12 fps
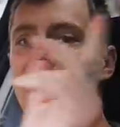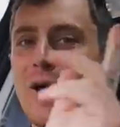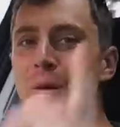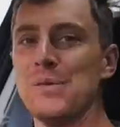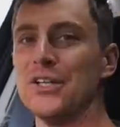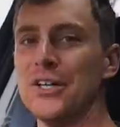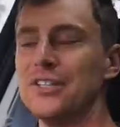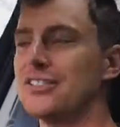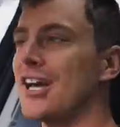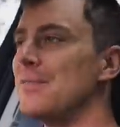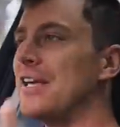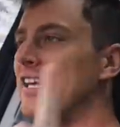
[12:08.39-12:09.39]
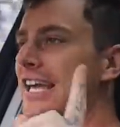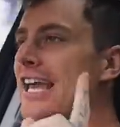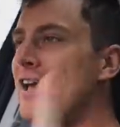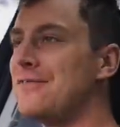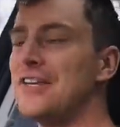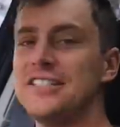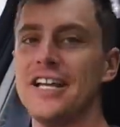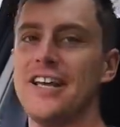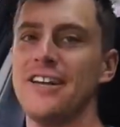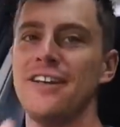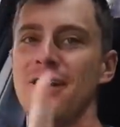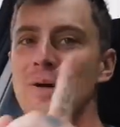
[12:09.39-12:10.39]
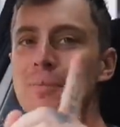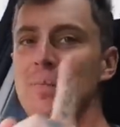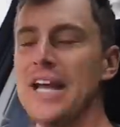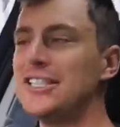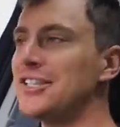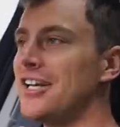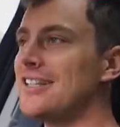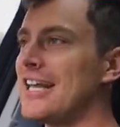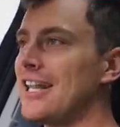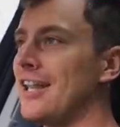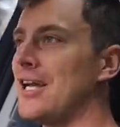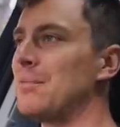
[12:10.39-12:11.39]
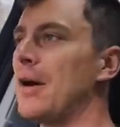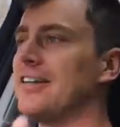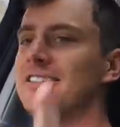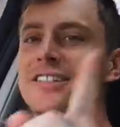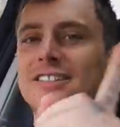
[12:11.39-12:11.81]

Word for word: I hope you learned something. If you did, Make sure you hit that like button.